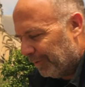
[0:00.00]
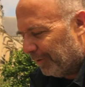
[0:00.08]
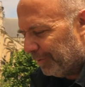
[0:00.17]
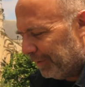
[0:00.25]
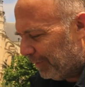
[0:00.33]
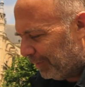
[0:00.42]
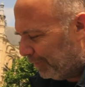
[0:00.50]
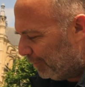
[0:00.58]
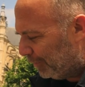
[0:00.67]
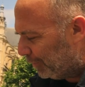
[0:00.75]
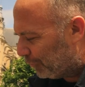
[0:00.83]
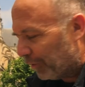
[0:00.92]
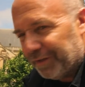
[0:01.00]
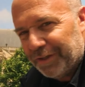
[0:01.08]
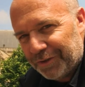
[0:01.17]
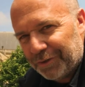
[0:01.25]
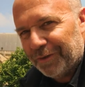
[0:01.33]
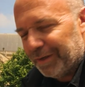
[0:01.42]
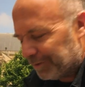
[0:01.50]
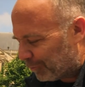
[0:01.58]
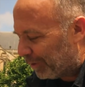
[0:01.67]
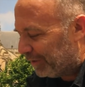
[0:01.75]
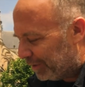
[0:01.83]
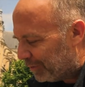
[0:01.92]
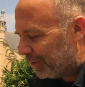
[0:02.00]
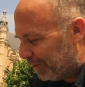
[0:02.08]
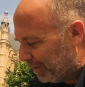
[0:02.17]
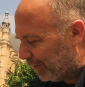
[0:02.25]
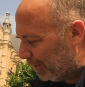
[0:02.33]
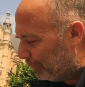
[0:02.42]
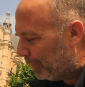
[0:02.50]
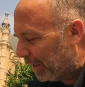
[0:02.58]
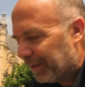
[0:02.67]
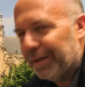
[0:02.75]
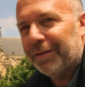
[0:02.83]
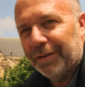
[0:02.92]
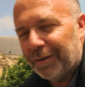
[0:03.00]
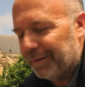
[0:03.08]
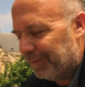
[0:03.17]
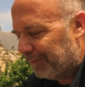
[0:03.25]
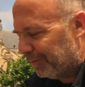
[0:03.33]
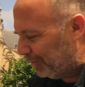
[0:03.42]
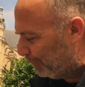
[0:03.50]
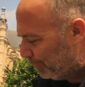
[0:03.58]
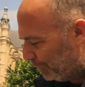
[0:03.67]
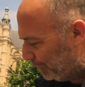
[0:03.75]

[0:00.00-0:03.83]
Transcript: So this is not a traditional baguette de tradition.